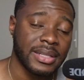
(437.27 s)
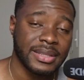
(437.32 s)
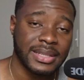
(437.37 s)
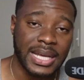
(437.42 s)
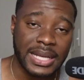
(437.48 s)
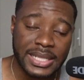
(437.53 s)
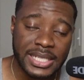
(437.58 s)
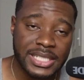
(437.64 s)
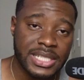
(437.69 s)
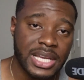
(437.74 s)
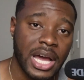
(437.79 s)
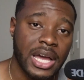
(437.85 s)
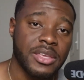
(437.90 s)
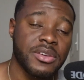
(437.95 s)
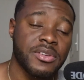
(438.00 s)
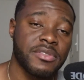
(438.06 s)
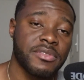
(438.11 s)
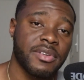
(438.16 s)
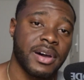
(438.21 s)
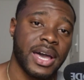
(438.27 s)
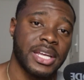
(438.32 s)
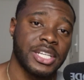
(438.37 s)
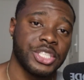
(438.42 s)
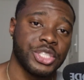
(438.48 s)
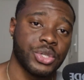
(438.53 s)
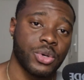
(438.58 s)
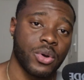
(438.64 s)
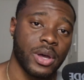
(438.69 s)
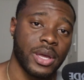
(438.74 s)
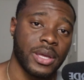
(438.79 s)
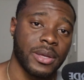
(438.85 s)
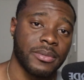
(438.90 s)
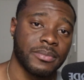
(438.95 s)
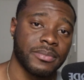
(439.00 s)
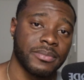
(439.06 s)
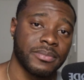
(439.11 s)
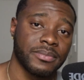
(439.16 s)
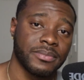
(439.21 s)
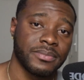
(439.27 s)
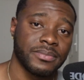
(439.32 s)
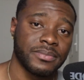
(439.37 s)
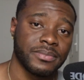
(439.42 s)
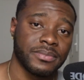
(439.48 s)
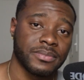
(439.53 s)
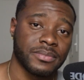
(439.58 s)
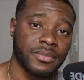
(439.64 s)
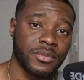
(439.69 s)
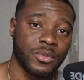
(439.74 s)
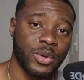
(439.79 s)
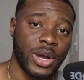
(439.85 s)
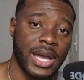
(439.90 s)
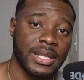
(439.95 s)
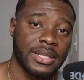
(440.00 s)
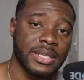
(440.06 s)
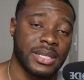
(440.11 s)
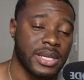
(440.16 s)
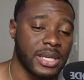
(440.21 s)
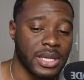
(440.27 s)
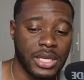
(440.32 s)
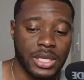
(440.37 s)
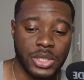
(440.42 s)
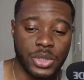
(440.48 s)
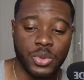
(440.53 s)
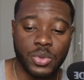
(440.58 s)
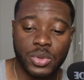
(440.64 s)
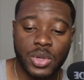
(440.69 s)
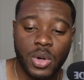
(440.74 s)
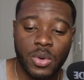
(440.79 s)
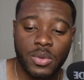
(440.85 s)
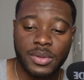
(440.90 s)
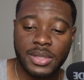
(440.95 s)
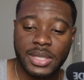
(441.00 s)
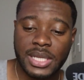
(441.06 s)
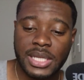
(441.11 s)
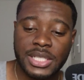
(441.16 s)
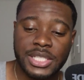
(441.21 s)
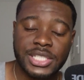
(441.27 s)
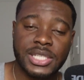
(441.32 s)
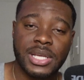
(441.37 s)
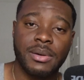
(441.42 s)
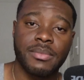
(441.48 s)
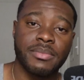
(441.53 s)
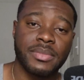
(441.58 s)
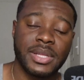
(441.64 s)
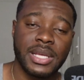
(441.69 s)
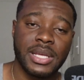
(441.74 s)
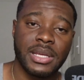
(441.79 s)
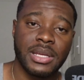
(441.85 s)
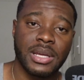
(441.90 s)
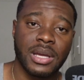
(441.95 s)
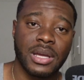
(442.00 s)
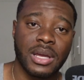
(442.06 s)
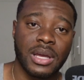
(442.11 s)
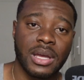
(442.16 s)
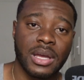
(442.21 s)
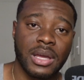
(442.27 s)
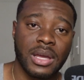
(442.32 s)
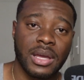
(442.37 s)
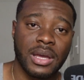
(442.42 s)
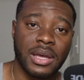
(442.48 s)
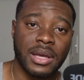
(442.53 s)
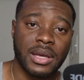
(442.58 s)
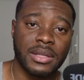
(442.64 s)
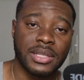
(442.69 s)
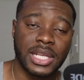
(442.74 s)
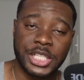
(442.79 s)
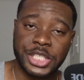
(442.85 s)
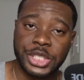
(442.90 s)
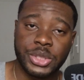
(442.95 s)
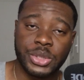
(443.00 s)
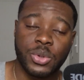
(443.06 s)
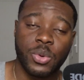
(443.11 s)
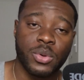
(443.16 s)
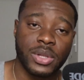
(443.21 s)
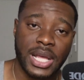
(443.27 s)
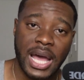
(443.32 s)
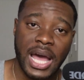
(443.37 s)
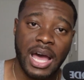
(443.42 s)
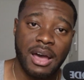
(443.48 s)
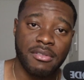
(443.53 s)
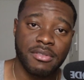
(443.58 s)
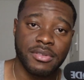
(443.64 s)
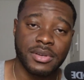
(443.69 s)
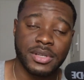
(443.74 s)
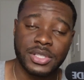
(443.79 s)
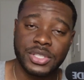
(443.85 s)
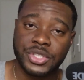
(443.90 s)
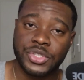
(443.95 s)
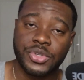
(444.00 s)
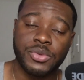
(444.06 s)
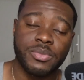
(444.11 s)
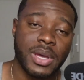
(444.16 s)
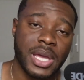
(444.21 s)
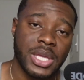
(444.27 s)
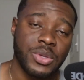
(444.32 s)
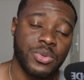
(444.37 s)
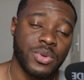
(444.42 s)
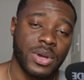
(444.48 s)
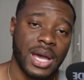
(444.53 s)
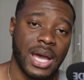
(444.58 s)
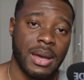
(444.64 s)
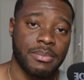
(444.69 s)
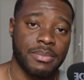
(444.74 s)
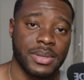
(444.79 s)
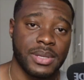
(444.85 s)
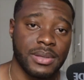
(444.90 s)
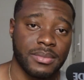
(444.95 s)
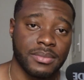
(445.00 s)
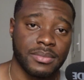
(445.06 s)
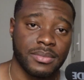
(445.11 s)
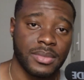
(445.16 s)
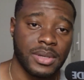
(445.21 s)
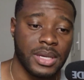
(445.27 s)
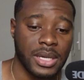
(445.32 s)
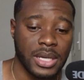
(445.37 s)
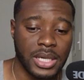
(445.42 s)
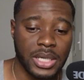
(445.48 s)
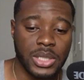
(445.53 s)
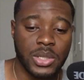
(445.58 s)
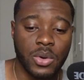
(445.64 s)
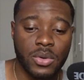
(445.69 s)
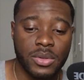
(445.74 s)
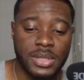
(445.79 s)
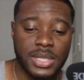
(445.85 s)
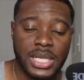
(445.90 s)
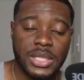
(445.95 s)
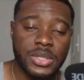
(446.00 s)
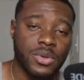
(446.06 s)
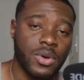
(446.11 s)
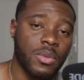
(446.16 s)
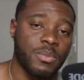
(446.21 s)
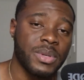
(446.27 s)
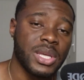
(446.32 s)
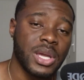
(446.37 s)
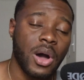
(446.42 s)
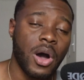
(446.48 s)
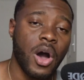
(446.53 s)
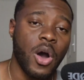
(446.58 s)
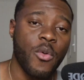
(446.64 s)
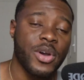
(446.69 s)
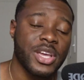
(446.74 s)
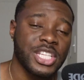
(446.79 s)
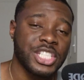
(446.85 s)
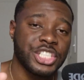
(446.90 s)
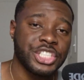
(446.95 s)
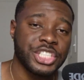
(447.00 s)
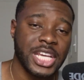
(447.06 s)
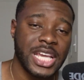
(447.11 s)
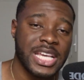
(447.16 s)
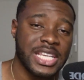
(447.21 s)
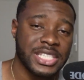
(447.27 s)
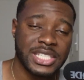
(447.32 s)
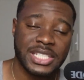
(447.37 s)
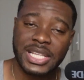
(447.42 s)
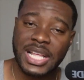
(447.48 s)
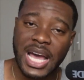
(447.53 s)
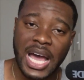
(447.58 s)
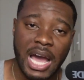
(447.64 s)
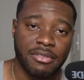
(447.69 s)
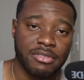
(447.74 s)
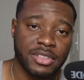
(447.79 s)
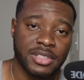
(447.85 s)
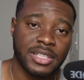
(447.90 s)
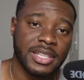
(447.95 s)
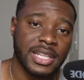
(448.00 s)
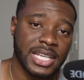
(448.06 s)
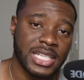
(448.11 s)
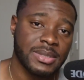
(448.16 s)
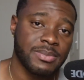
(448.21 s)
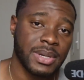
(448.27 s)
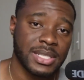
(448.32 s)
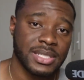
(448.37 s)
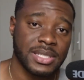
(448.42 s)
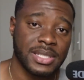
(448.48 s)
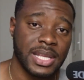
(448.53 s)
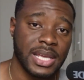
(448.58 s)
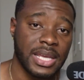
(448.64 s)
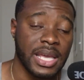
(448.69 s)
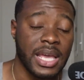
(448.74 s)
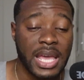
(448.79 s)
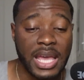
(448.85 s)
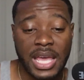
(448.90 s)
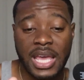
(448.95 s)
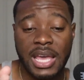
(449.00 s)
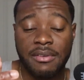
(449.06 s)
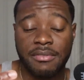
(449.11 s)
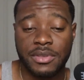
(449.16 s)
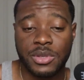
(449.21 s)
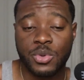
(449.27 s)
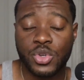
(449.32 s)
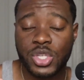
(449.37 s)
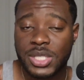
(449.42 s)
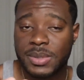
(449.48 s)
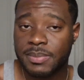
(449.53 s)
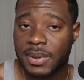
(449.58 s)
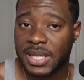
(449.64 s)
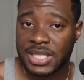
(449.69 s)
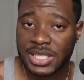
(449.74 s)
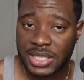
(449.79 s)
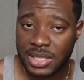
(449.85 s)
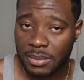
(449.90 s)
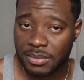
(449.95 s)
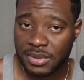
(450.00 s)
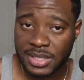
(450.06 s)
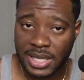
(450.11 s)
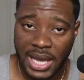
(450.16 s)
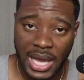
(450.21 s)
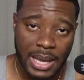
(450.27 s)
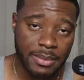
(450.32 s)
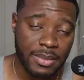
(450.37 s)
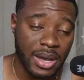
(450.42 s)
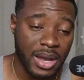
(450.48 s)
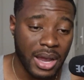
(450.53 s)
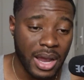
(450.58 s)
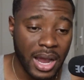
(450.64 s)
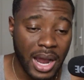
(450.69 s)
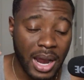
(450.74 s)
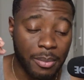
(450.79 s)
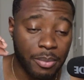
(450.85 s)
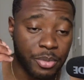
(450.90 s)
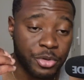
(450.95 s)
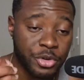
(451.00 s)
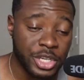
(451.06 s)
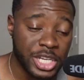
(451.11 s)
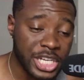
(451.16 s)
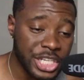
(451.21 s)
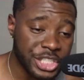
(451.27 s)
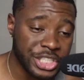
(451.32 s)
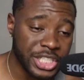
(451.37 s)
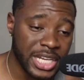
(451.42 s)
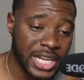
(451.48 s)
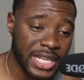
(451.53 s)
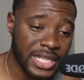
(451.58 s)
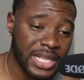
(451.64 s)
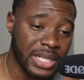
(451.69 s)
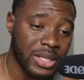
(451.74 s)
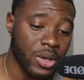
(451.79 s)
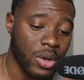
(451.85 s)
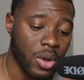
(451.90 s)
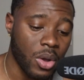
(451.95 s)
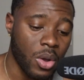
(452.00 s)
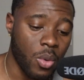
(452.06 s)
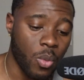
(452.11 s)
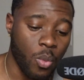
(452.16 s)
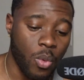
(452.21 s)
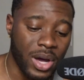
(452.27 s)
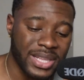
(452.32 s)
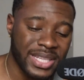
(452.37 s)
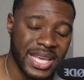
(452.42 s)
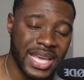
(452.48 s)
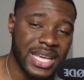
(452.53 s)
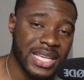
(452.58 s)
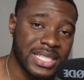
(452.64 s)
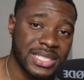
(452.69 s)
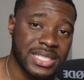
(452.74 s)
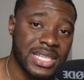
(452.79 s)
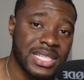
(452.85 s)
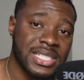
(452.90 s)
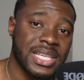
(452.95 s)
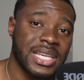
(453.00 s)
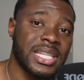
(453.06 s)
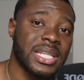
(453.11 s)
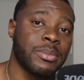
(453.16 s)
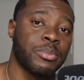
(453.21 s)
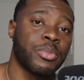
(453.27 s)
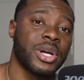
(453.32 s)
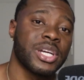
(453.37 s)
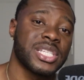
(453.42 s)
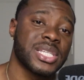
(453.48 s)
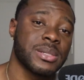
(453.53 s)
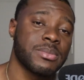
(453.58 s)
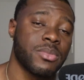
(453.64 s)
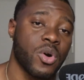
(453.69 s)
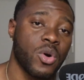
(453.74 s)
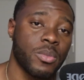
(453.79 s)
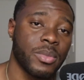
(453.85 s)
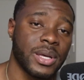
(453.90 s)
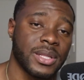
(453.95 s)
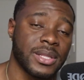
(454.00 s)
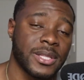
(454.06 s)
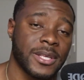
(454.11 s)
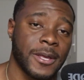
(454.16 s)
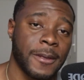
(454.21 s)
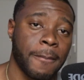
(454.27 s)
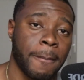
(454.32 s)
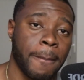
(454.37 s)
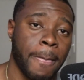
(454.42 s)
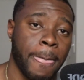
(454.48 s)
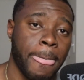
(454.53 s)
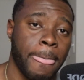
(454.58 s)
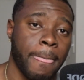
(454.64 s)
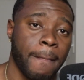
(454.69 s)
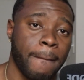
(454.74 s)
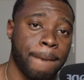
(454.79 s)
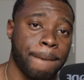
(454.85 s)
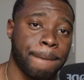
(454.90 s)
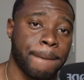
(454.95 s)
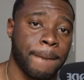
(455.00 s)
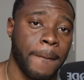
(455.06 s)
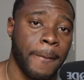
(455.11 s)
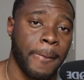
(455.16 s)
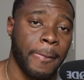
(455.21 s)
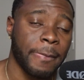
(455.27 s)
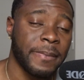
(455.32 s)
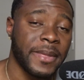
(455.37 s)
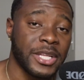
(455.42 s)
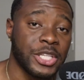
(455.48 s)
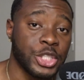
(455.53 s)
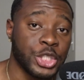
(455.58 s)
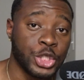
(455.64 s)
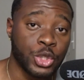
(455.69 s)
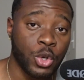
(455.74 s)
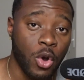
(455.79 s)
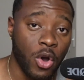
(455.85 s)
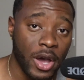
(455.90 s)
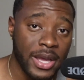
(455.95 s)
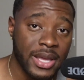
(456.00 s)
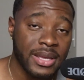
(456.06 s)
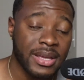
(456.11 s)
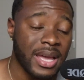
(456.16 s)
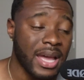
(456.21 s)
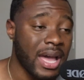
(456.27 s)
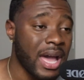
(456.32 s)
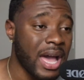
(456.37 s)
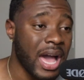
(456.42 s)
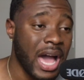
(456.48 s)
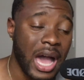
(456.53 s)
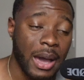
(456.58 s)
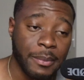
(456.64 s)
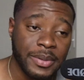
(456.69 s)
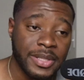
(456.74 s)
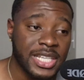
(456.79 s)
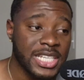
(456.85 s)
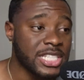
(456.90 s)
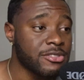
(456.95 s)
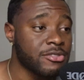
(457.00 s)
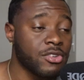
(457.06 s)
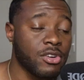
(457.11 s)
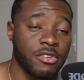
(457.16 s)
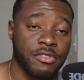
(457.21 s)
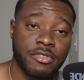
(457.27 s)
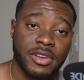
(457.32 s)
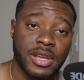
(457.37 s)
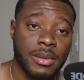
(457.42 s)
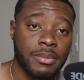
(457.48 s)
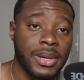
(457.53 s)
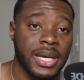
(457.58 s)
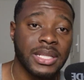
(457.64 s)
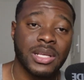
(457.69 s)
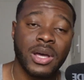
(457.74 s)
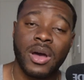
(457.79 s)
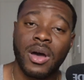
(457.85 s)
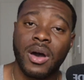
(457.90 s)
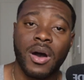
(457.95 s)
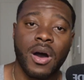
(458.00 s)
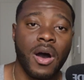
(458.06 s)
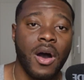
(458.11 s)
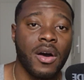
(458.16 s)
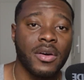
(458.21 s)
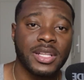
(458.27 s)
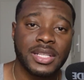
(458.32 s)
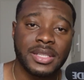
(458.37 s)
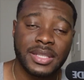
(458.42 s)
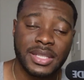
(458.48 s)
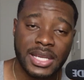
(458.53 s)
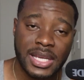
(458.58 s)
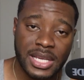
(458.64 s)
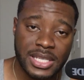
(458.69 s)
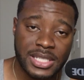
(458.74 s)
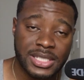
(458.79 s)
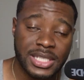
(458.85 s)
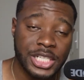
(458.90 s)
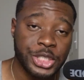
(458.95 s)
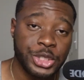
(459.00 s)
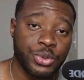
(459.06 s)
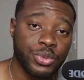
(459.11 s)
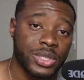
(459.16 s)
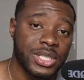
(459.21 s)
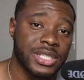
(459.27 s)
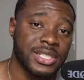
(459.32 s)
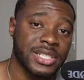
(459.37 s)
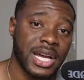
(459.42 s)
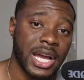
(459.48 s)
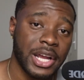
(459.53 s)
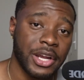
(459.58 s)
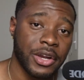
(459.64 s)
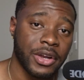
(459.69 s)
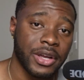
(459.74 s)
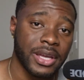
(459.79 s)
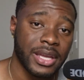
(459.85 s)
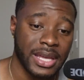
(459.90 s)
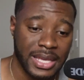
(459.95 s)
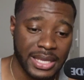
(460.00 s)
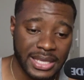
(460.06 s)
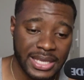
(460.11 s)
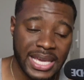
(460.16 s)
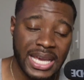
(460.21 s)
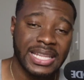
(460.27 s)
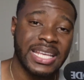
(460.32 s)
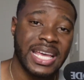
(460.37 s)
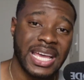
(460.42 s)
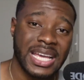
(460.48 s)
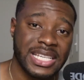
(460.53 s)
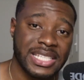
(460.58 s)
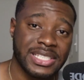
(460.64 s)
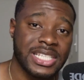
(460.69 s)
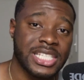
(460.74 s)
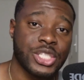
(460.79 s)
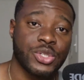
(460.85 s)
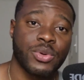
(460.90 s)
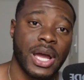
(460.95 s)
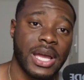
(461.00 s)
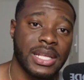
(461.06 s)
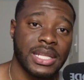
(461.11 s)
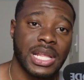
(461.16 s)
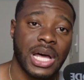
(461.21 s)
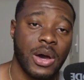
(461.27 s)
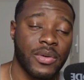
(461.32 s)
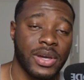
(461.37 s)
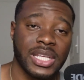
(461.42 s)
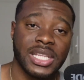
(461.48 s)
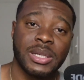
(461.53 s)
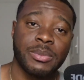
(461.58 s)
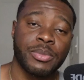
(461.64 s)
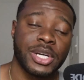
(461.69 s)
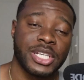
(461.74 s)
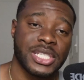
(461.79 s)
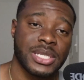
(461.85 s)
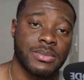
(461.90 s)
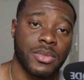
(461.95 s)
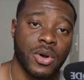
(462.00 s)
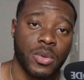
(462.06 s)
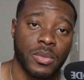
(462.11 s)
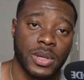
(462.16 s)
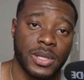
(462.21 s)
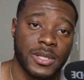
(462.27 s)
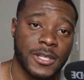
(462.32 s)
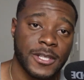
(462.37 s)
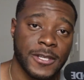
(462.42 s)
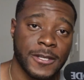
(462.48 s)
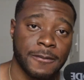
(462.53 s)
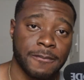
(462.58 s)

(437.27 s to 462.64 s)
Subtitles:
that is how you find joy, right? You don't need something that you don't have to make you happy. You don't need to be always chasing after the next best thing. If you spend some time appreciating what exists in the present moment, then joy, happiness, fulfillment, all the things that you desire can exist right now in the present moment,